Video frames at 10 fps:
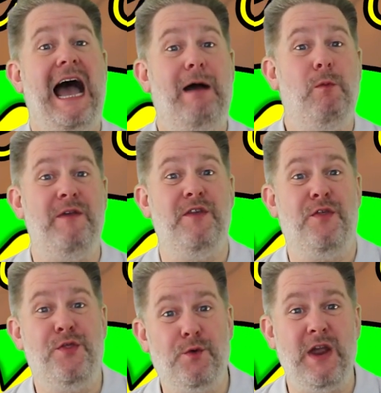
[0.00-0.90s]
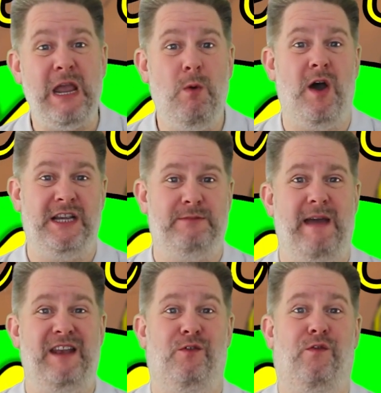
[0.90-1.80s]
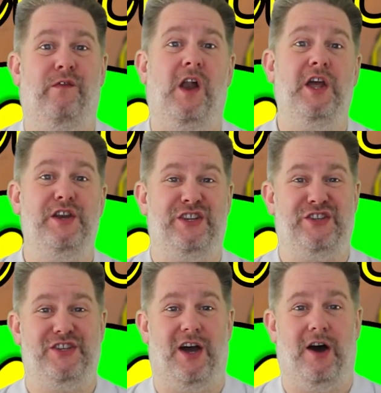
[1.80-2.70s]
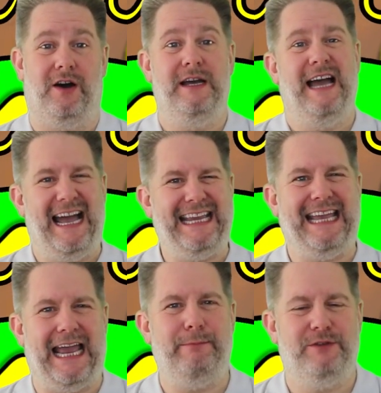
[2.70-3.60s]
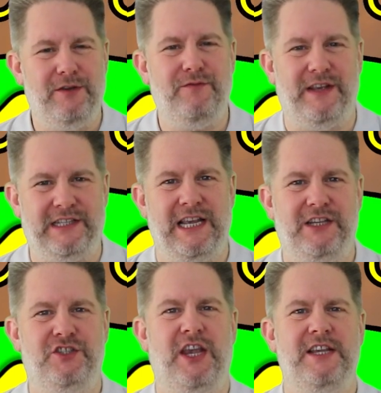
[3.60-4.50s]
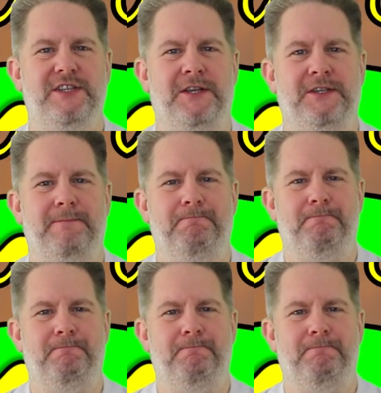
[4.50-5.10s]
and when the three wise men followed a star and came to visit Jesus.